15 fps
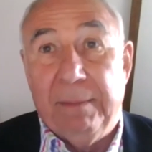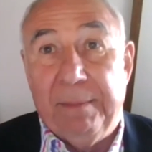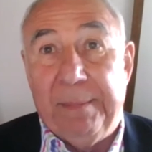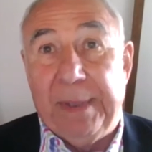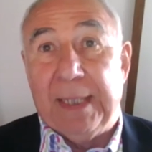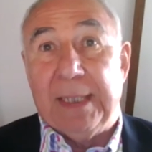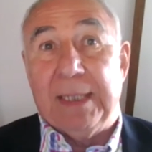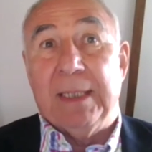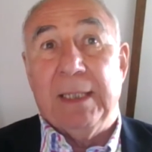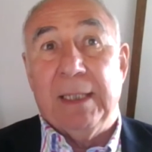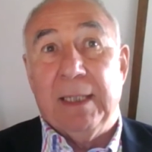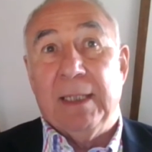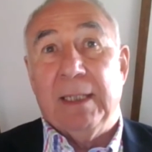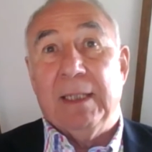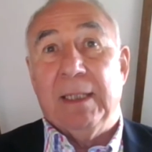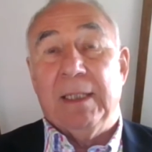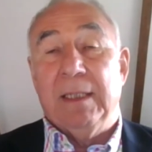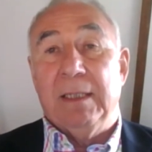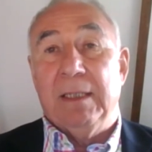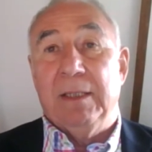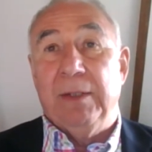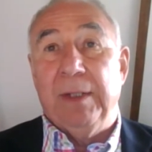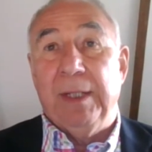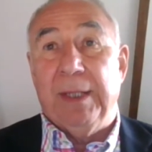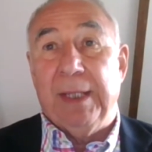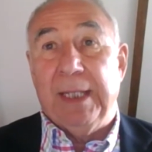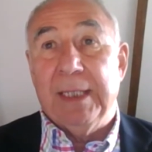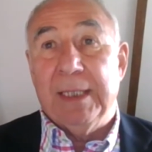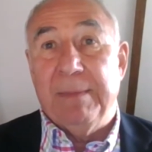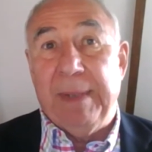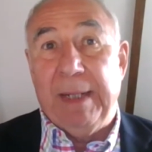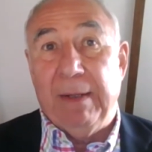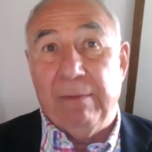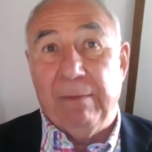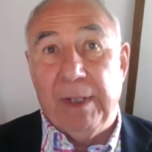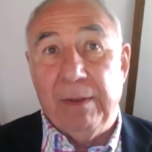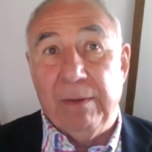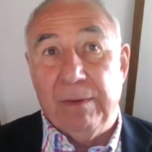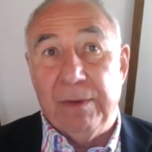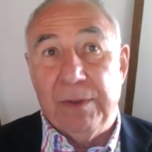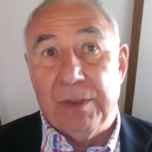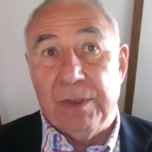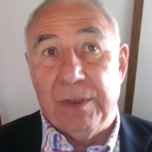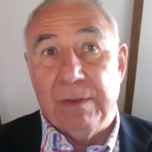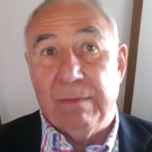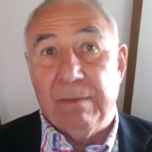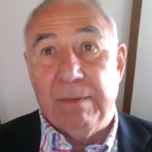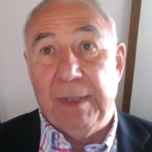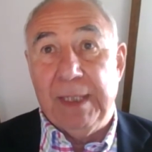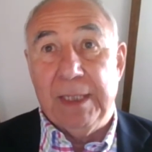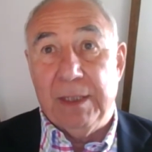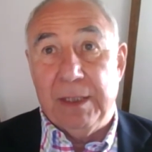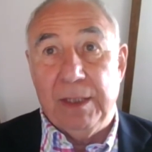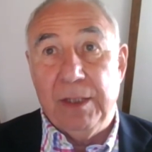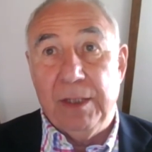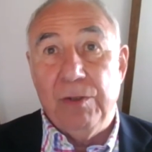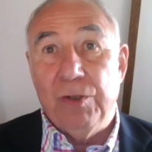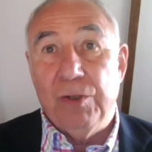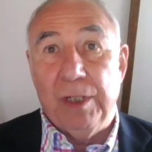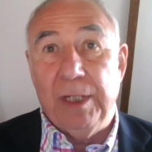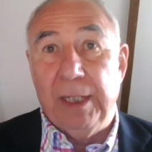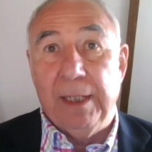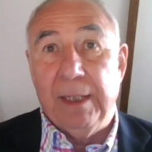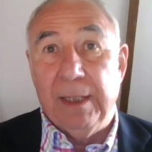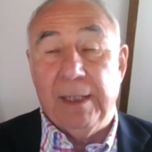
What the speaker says: But doing things about roads is usually